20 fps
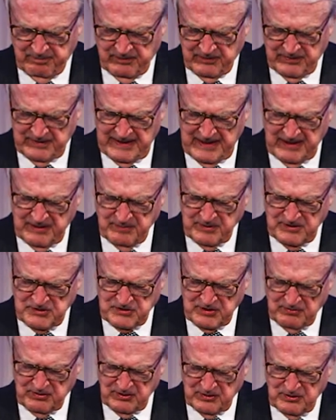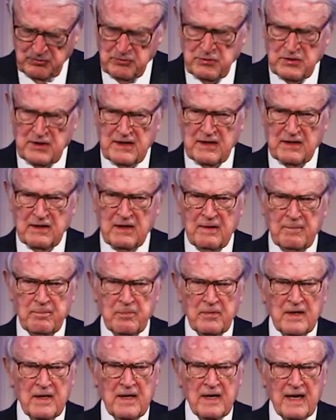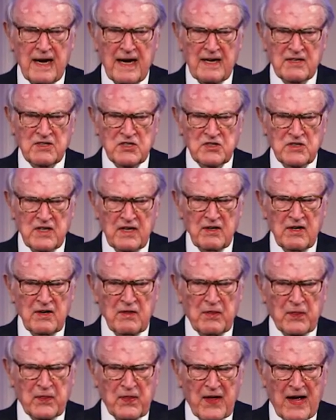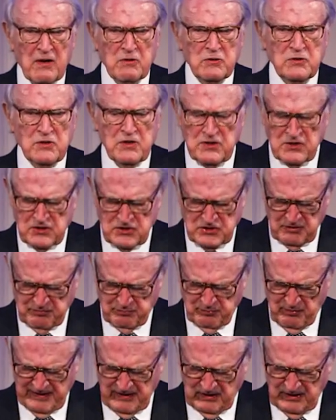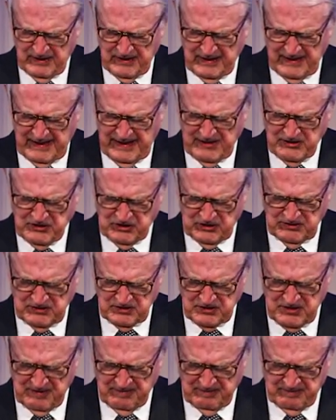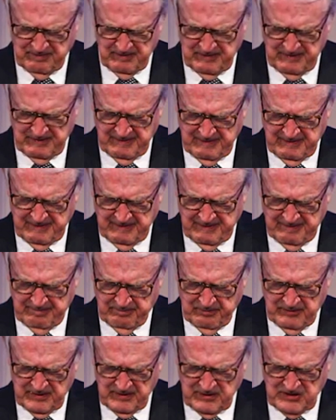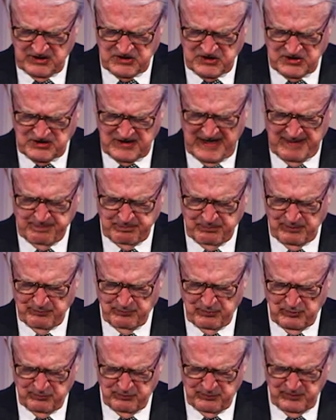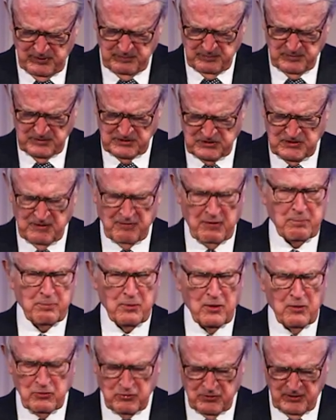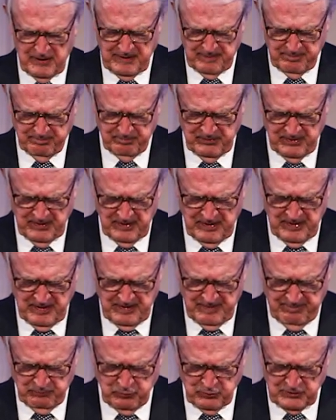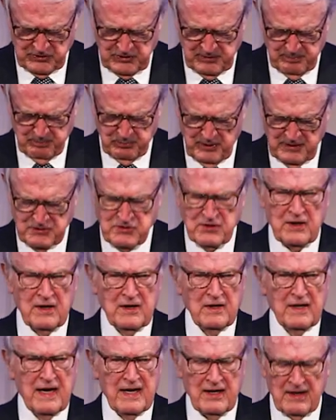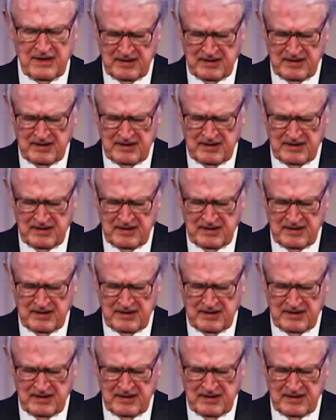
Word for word: the enemies of the New Deal had started thousands of litigations to stop the fulfillments of the program which the President had